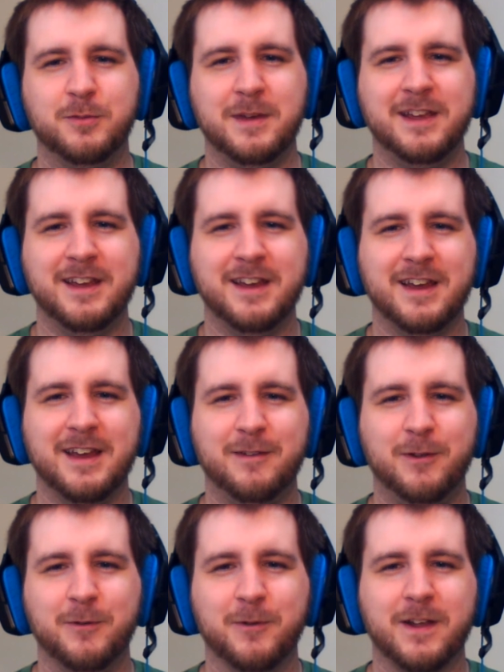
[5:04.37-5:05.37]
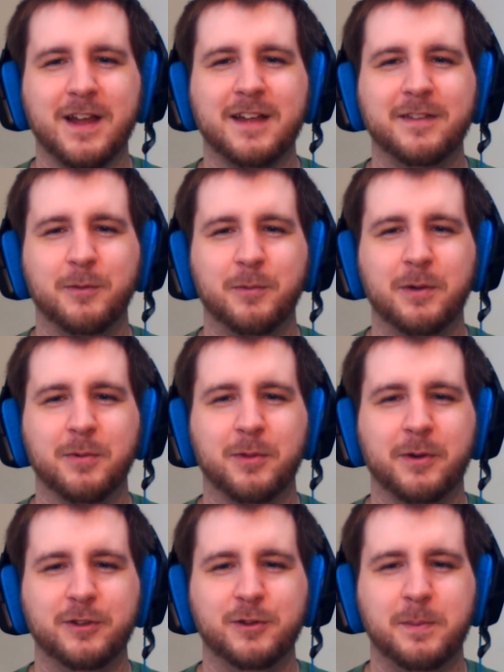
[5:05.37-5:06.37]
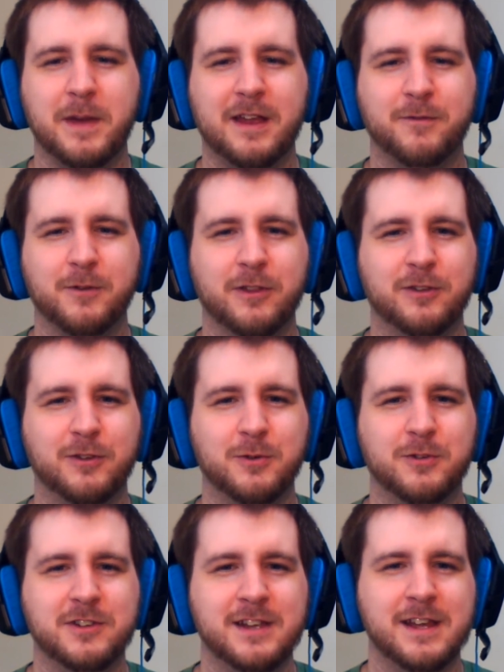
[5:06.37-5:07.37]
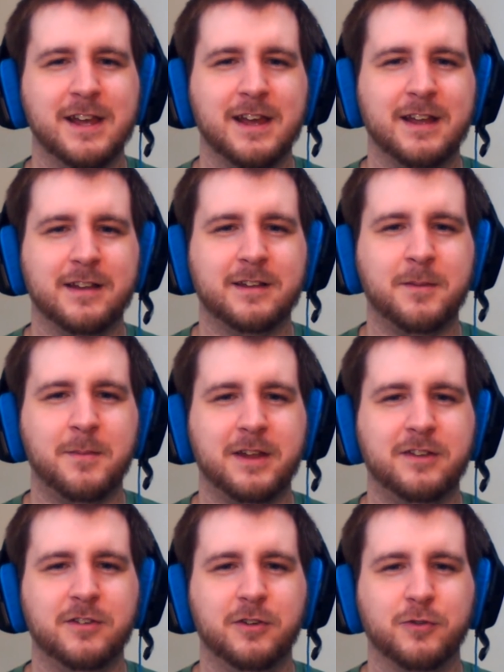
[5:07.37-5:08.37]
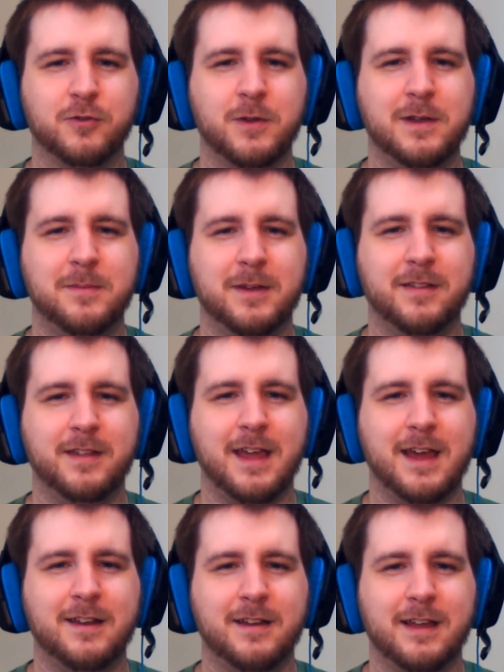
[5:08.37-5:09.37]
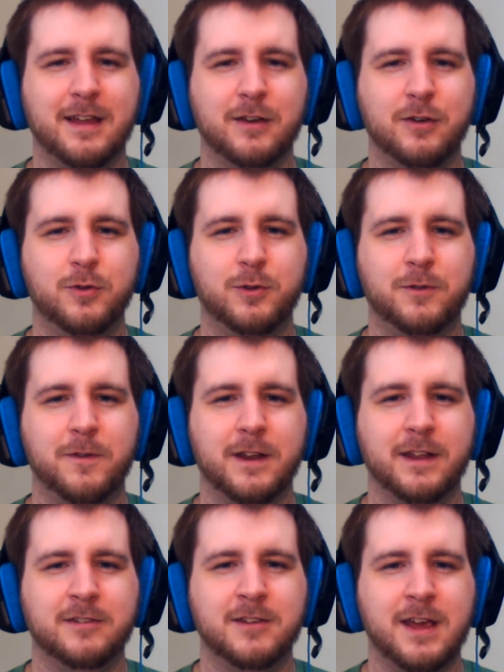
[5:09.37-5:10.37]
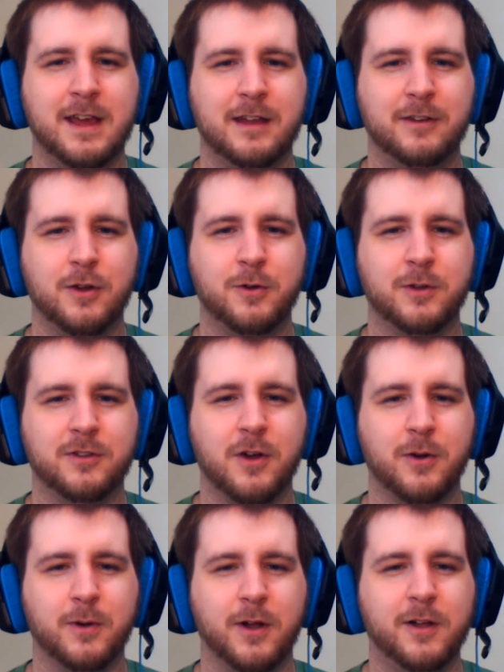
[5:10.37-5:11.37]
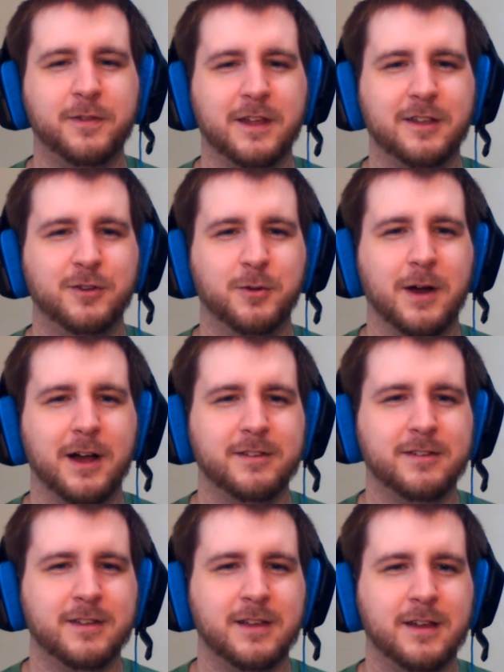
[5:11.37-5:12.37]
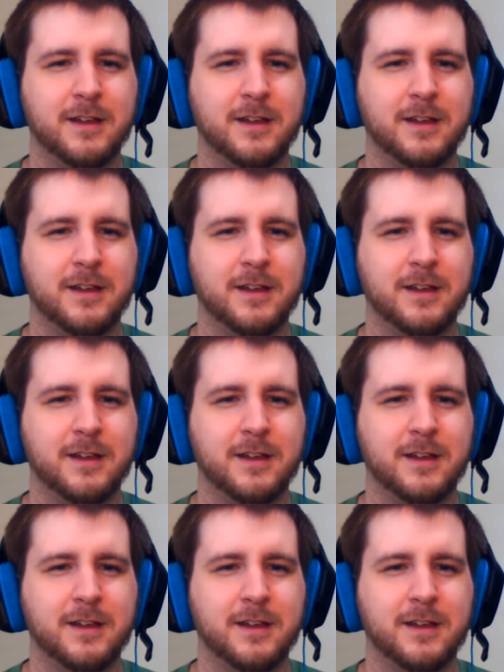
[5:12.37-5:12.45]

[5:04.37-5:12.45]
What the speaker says: me, if you've forgotten that we were the ones who paid for the sushi, not to mention your treatment of the editing and news footage and Toka's coat, all thanks to us.